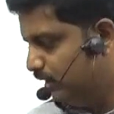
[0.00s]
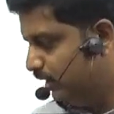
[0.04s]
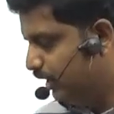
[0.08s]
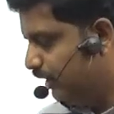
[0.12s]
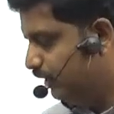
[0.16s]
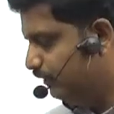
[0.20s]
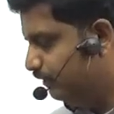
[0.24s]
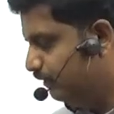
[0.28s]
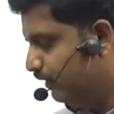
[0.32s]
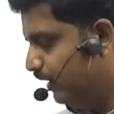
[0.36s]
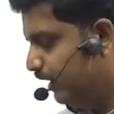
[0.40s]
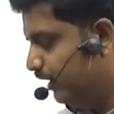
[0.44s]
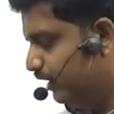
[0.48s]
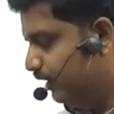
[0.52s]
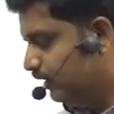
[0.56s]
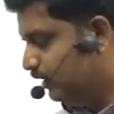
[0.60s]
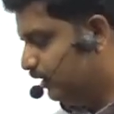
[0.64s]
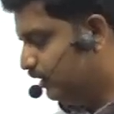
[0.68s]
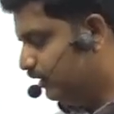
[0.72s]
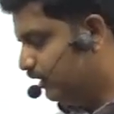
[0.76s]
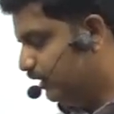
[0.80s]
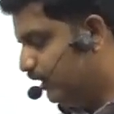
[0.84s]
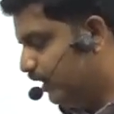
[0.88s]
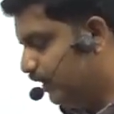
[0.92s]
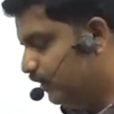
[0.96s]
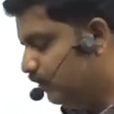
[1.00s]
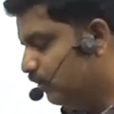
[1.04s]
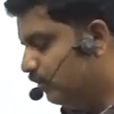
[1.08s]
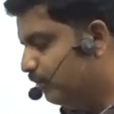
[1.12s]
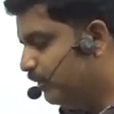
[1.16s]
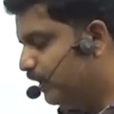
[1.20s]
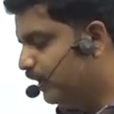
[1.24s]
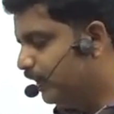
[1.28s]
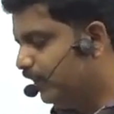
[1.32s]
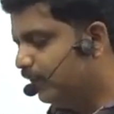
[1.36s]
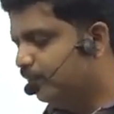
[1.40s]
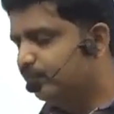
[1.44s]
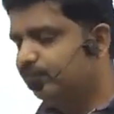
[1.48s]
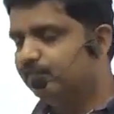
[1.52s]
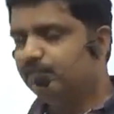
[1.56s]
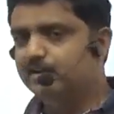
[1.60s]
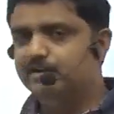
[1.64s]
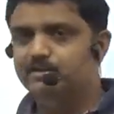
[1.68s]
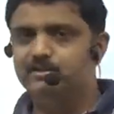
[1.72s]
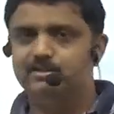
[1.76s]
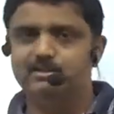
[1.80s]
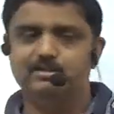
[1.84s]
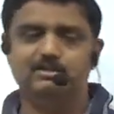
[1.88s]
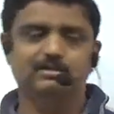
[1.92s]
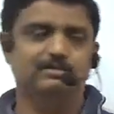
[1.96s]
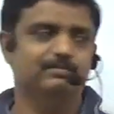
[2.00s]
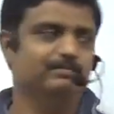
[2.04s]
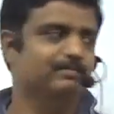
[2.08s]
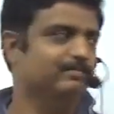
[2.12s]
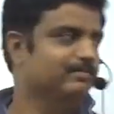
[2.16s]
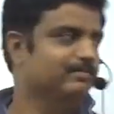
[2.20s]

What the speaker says: define trigonometric function